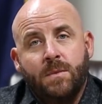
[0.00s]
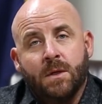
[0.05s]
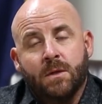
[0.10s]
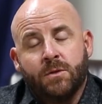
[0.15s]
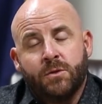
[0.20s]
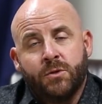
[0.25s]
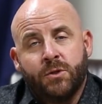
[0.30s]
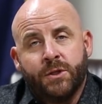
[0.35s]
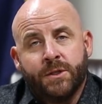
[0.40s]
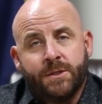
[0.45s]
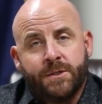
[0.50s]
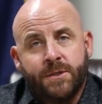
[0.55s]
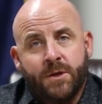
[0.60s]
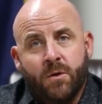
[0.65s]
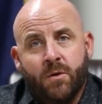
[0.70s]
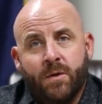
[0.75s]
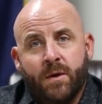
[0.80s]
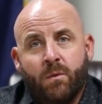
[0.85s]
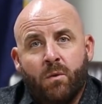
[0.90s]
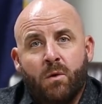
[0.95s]
So just
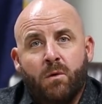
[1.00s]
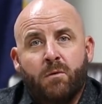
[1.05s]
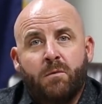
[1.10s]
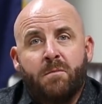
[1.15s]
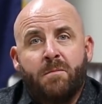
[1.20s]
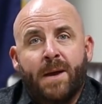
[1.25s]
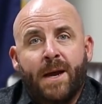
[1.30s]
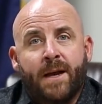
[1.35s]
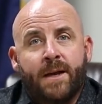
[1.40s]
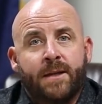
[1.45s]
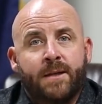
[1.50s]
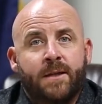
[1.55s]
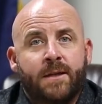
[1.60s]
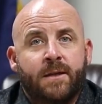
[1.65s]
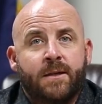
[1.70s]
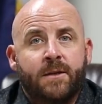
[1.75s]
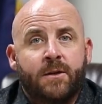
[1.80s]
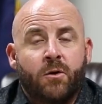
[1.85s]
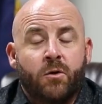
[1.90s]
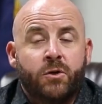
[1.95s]
know that we'll be back at
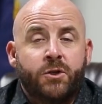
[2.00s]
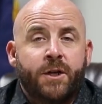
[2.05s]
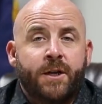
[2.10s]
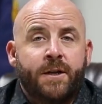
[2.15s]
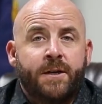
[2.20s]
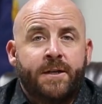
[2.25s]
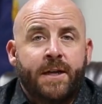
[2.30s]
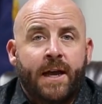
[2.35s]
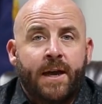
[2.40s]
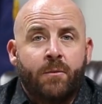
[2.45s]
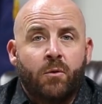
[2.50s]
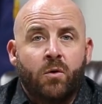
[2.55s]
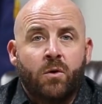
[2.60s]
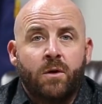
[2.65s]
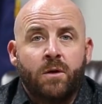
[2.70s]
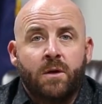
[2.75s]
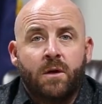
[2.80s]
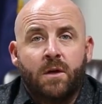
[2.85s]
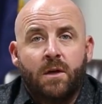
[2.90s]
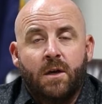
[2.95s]
the negotiating
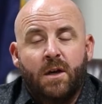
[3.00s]
table